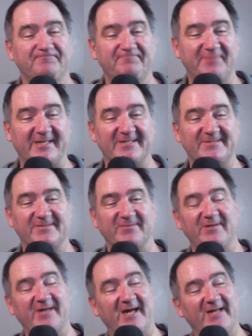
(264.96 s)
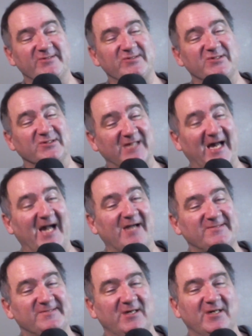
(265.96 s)
Because we had
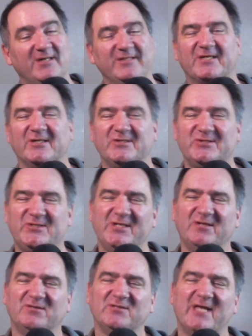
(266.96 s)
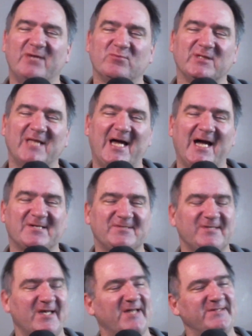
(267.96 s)
chillax. You could chill and
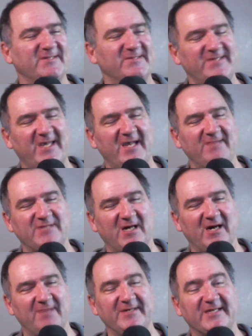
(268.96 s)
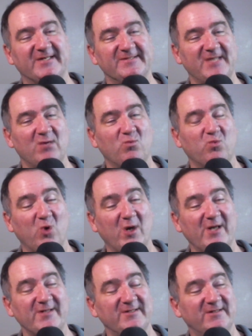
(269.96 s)
relax at the same time because they
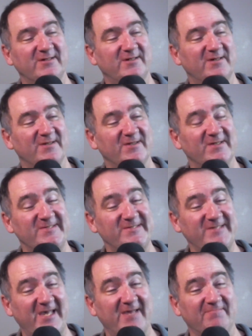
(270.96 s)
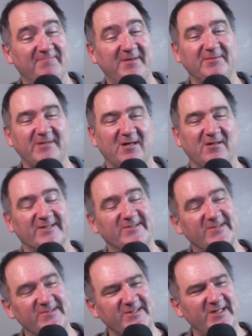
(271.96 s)
weren't the same. People now are like,
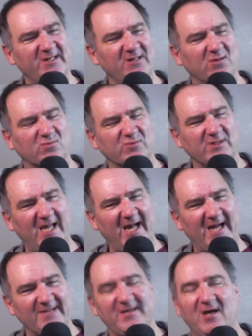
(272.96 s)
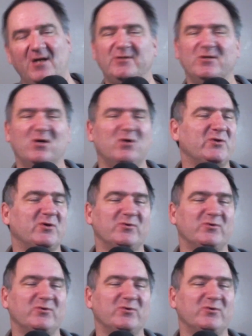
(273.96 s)
just chill, relax. No.